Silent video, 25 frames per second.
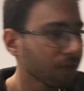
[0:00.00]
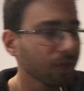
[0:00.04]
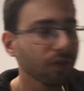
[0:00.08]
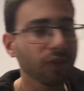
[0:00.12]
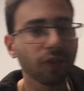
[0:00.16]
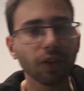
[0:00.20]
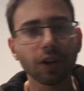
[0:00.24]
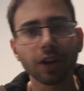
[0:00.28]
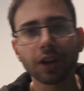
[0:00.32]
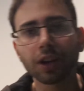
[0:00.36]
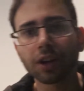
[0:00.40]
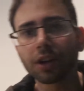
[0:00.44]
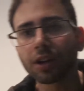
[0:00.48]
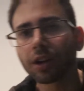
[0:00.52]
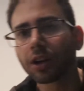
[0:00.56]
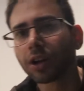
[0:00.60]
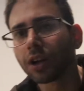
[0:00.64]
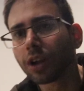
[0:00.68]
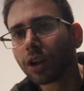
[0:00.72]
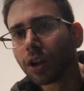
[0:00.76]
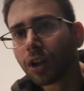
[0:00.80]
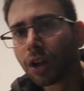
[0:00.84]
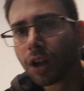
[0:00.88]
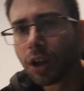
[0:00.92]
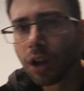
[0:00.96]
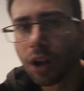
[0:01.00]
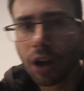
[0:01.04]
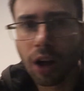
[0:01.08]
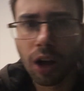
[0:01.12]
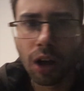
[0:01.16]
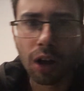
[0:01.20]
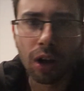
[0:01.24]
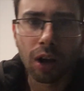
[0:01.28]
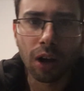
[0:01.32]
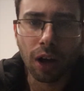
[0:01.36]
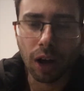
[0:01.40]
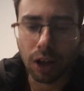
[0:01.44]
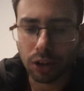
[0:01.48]
Frick.
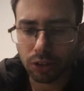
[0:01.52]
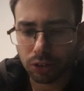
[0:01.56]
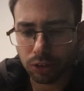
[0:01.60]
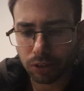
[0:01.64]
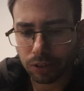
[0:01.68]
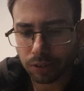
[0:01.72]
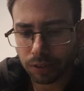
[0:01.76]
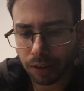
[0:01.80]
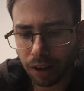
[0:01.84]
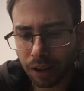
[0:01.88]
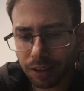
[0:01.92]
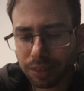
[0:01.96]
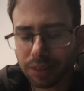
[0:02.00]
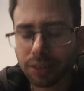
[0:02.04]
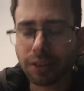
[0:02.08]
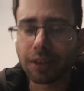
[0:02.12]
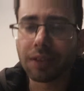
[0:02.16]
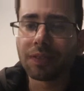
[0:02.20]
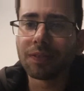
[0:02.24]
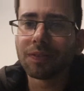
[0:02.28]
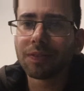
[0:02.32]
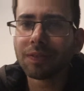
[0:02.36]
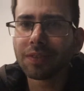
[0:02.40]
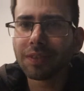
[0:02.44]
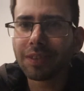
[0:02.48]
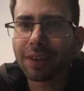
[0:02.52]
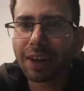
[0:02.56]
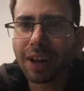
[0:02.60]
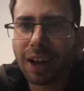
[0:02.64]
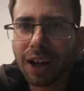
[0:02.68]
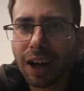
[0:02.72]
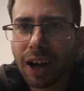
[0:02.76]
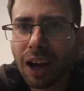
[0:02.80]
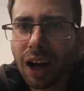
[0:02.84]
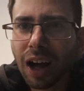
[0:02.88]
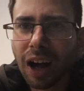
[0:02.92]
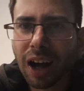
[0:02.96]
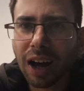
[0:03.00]
I just cut them.
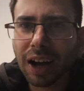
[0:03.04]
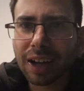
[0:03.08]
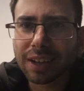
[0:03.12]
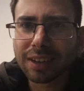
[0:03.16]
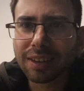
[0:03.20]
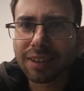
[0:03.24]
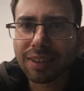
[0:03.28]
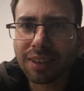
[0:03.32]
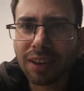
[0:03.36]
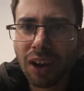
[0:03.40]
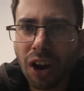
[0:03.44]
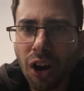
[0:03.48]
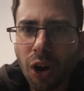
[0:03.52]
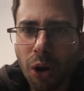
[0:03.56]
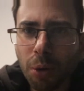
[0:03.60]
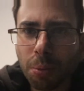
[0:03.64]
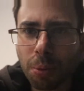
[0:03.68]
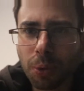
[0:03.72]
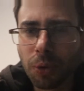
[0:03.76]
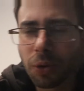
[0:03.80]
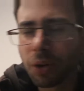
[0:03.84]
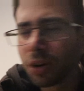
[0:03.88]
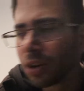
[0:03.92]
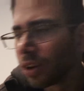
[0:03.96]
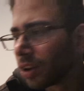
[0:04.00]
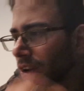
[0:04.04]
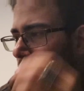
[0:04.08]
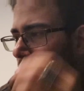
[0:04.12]
Ah, it's terrible.